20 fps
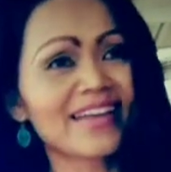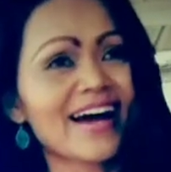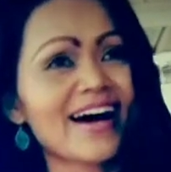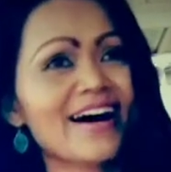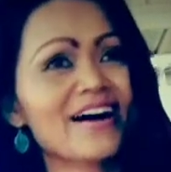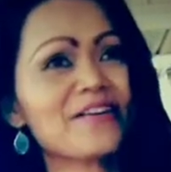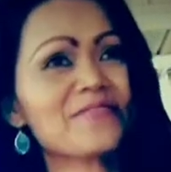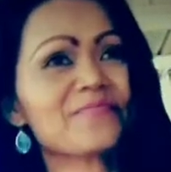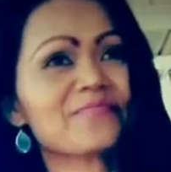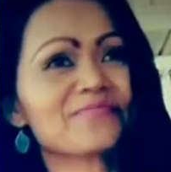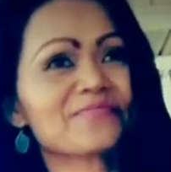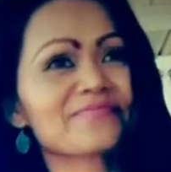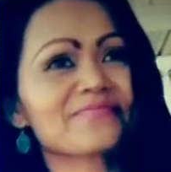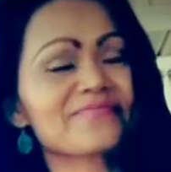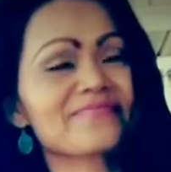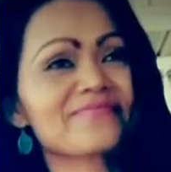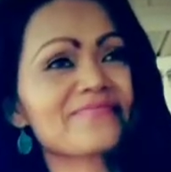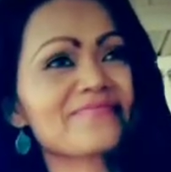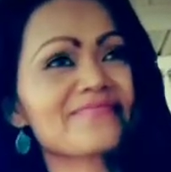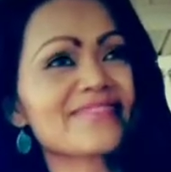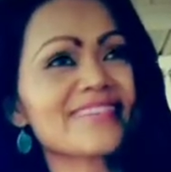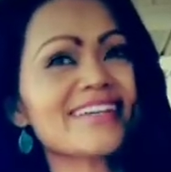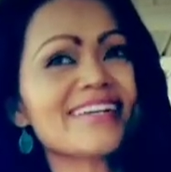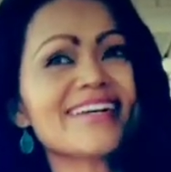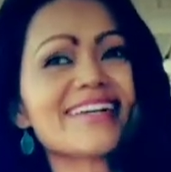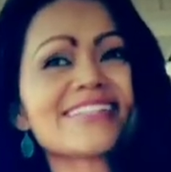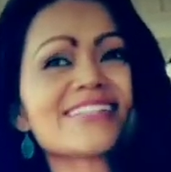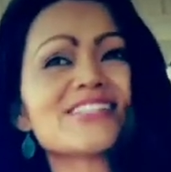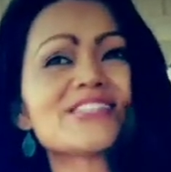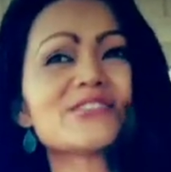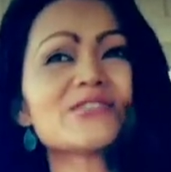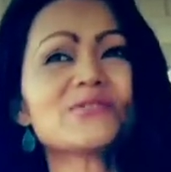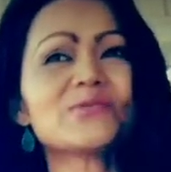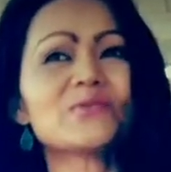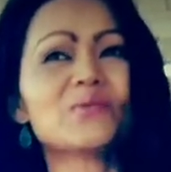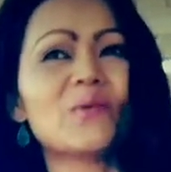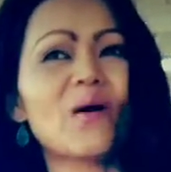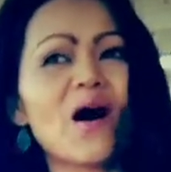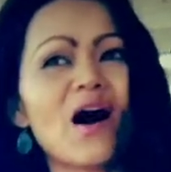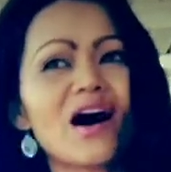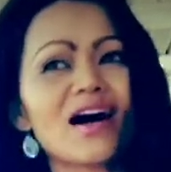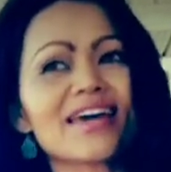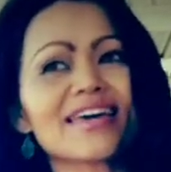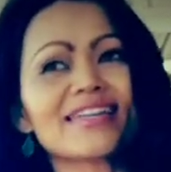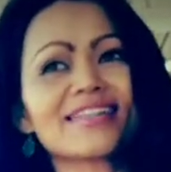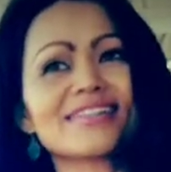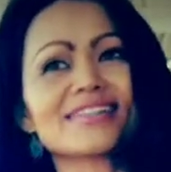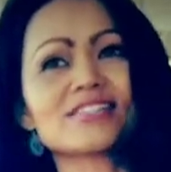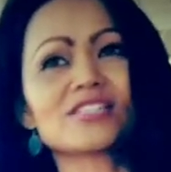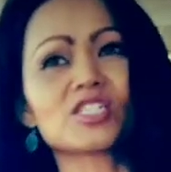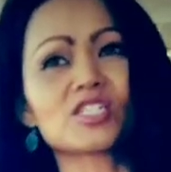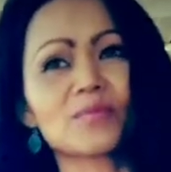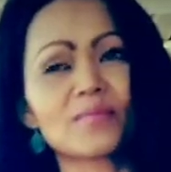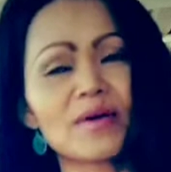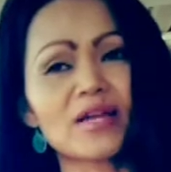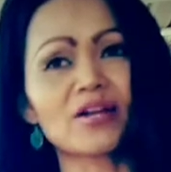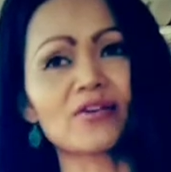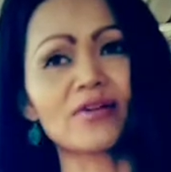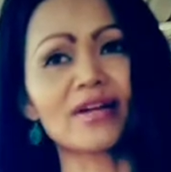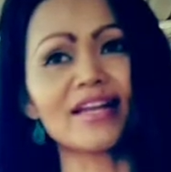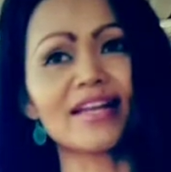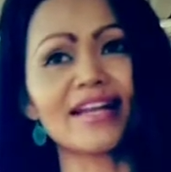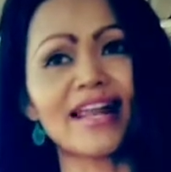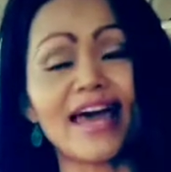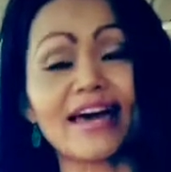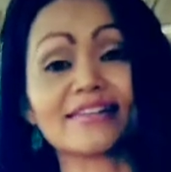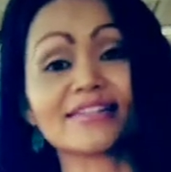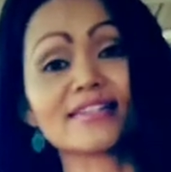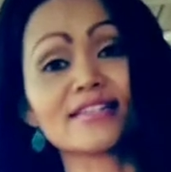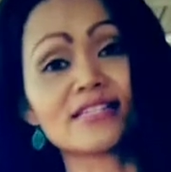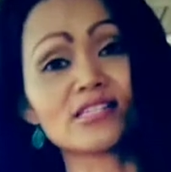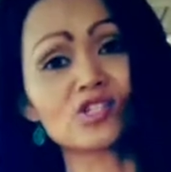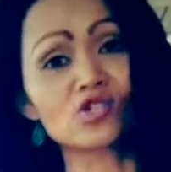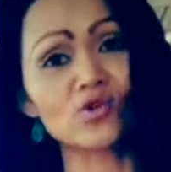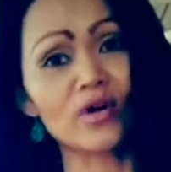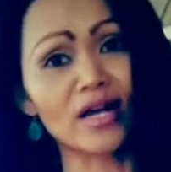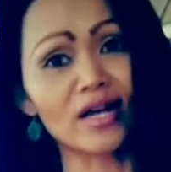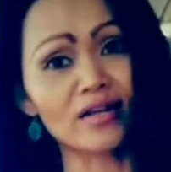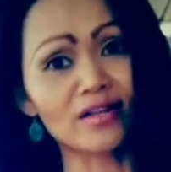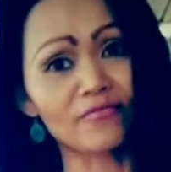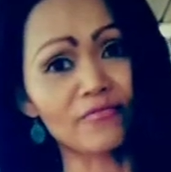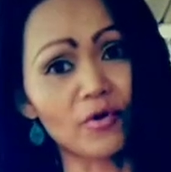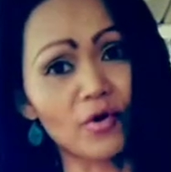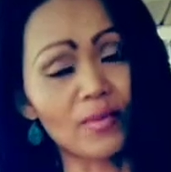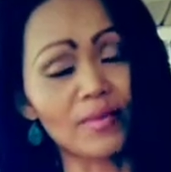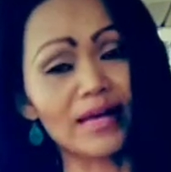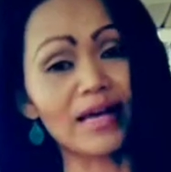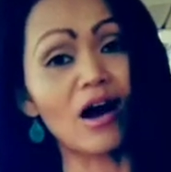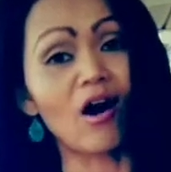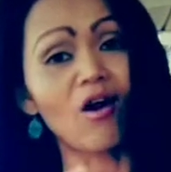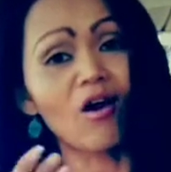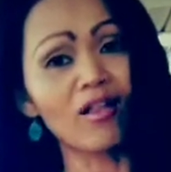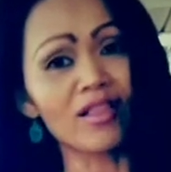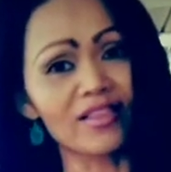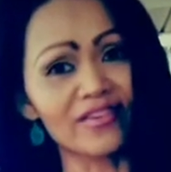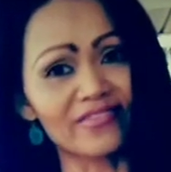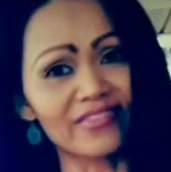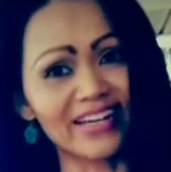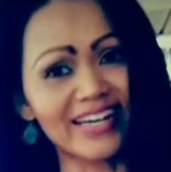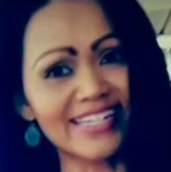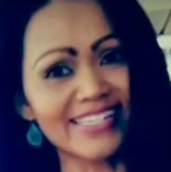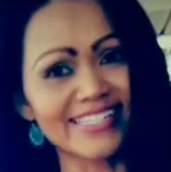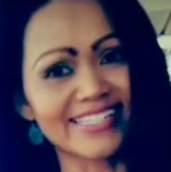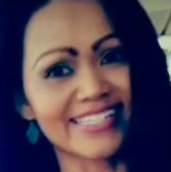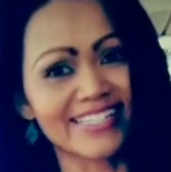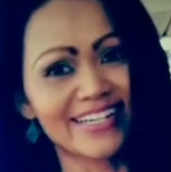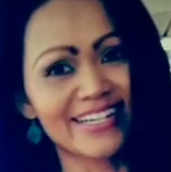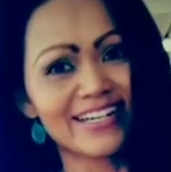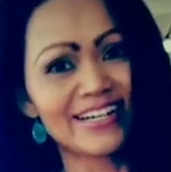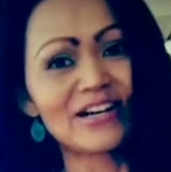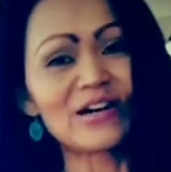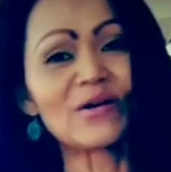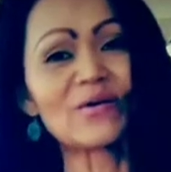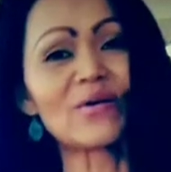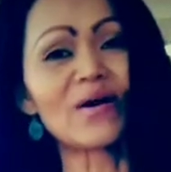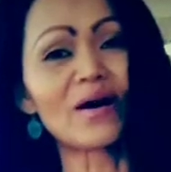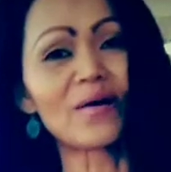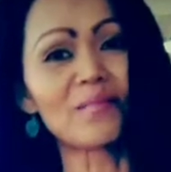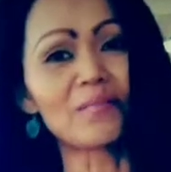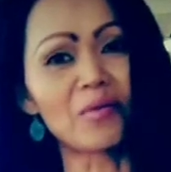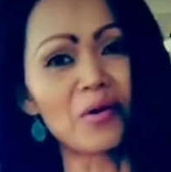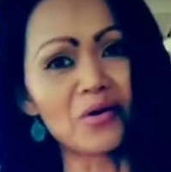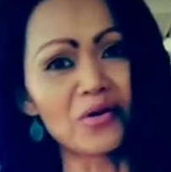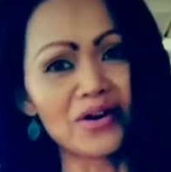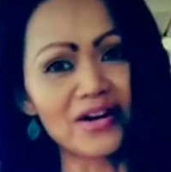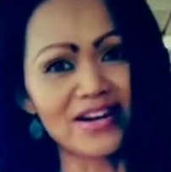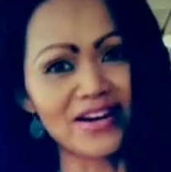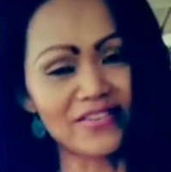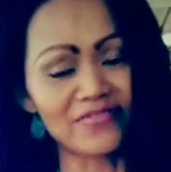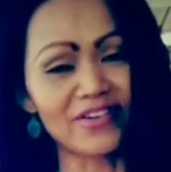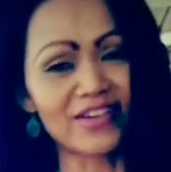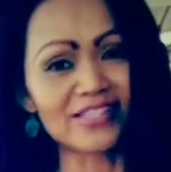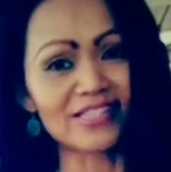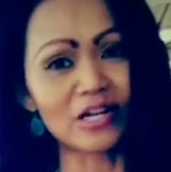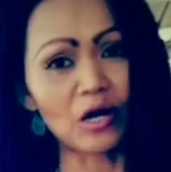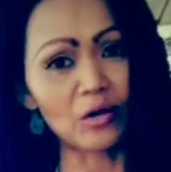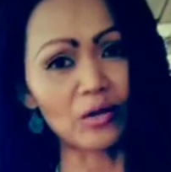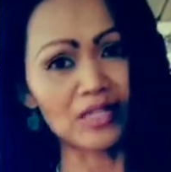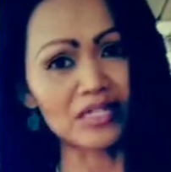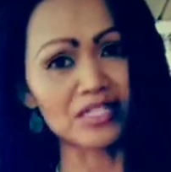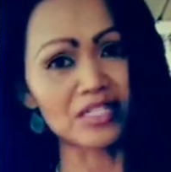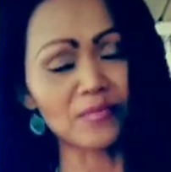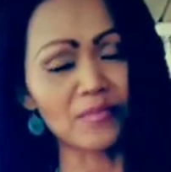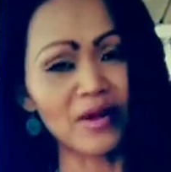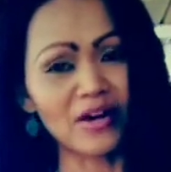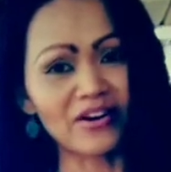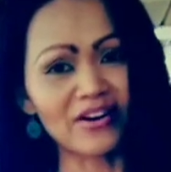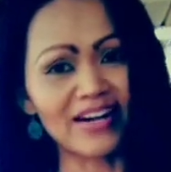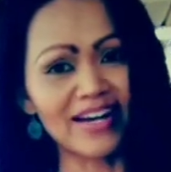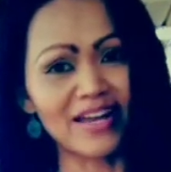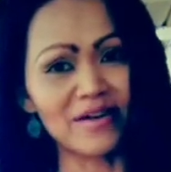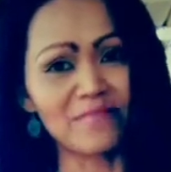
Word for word: Um, to walk in the Spirit as He is transforming all of us who are born of His Holy Spirit,